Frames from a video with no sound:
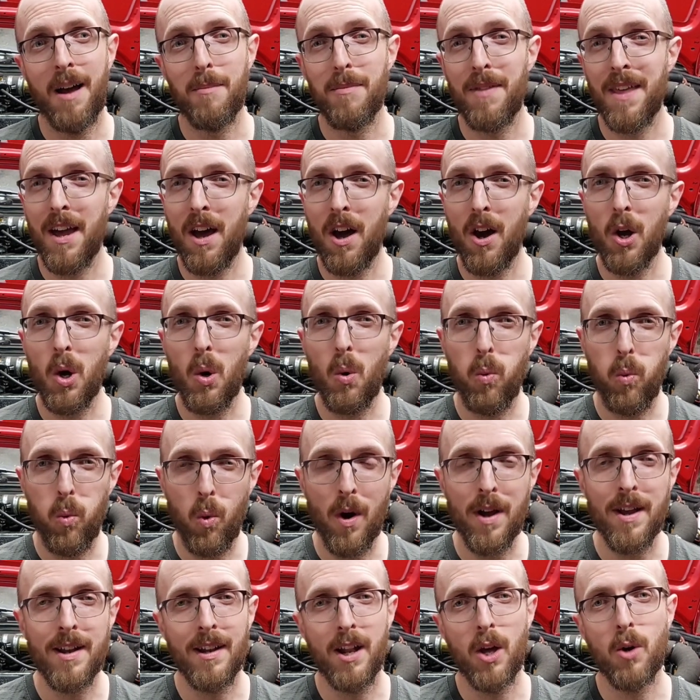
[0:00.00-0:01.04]
They are
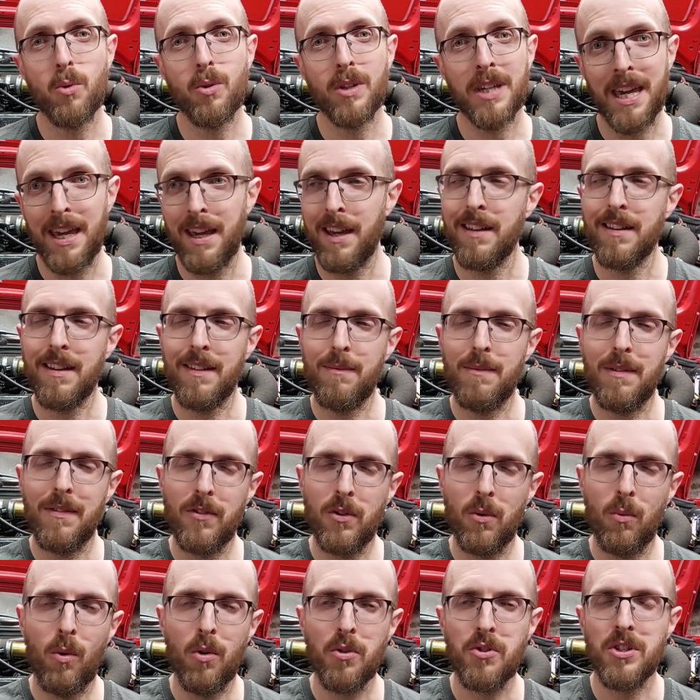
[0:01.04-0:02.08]
quite low geared, and if
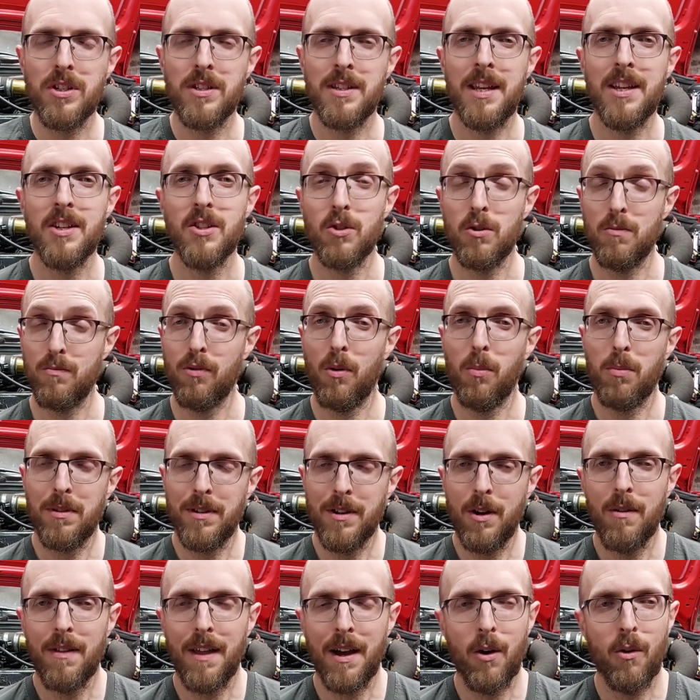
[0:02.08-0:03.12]
you're watching this, you probably
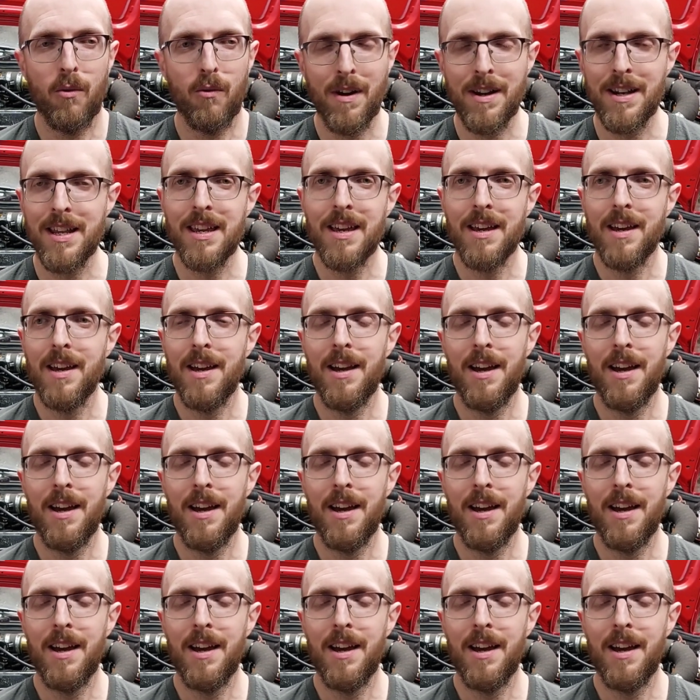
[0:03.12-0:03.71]
know that already.